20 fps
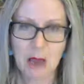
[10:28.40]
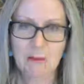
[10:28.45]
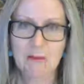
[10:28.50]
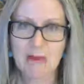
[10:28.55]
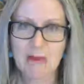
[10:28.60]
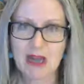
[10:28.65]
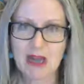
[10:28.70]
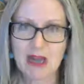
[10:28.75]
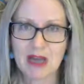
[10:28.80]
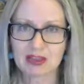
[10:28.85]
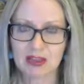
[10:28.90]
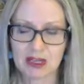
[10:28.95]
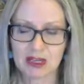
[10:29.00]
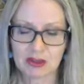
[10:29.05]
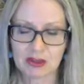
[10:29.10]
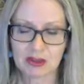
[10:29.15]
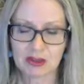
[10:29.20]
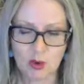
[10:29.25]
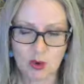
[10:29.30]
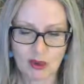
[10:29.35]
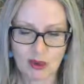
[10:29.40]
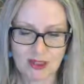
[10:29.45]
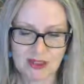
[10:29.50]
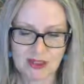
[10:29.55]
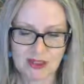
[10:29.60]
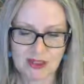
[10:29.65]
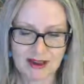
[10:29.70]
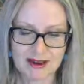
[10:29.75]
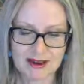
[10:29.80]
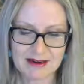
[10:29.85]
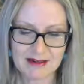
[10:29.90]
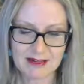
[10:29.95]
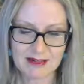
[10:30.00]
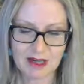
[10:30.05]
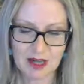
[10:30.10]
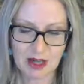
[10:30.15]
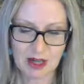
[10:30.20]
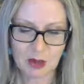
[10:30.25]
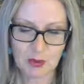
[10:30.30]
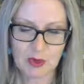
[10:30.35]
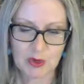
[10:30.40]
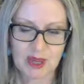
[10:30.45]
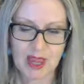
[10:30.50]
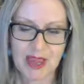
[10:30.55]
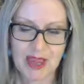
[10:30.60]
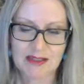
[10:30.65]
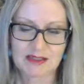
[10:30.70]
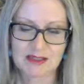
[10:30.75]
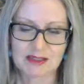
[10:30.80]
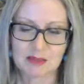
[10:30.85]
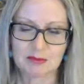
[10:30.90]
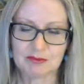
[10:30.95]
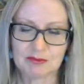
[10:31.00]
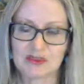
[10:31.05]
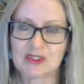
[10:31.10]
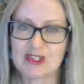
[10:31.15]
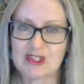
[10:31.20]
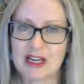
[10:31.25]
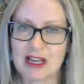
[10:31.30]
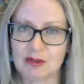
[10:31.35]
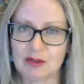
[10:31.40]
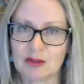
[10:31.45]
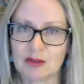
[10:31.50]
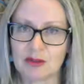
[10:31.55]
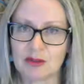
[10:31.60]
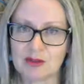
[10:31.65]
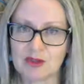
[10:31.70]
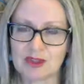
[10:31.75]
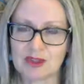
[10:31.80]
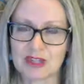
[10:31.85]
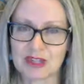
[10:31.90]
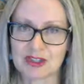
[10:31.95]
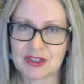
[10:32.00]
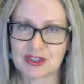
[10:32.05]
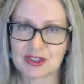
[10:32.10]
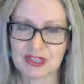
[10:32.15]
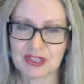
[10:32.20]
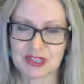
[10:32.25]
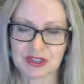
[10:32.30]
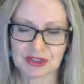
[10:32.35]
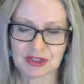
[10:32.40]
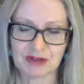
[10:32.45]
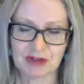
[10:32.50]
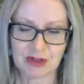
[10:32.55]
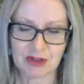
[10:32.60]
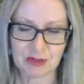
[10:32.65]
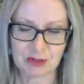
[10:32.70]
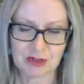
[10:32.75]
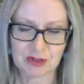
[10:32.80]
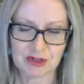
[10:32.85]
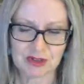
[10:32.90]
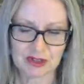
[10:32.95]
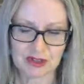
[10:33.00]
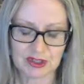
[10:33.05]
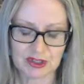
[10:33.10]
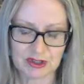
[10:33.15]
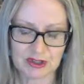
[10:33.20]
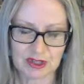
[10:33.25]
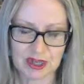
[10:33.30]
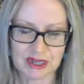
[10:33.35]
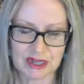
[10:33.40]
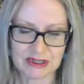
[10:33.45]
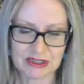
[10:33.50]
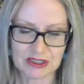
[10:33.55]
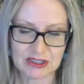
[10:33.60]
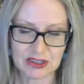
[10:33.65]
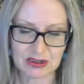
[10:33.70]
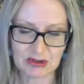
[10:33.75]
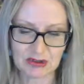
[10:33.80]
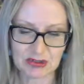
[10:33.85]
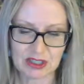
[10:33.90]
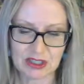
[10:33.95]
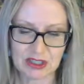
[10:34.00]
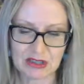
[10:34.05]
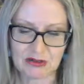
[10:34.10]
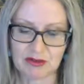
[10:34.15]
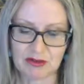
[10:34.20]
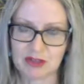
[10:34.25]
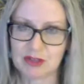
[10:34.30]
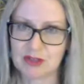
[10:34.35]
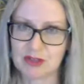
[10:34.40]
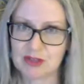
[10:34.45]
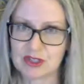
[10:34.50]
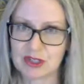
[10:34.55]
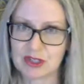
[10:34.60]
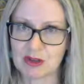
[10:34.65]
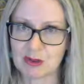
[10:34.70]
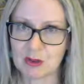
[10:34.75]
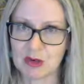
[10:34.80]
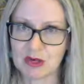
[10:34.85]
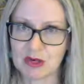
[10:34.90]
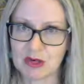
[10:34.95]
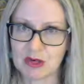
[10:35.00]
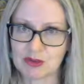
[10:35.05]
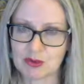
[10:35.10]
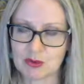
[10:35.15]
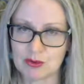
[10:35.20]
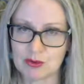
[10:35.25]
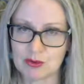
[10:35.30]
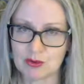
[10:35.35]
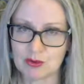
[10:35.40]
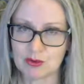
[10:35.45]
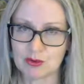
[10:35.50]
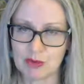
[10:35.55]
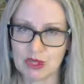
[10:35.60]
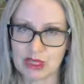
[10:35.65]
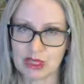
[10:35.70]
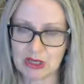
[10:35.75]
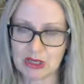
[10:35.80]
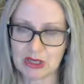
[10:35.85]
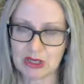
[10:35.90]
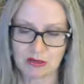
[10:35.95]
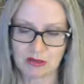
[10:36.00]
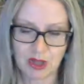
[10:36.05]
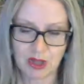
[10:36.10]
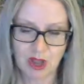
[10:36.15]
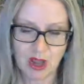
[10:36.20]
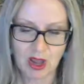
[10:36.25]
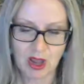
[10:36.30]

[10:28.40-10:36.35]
Much like the Wallace case, we had some sale of goods legislation that was at issue here in the New South Wales Court of Appeal,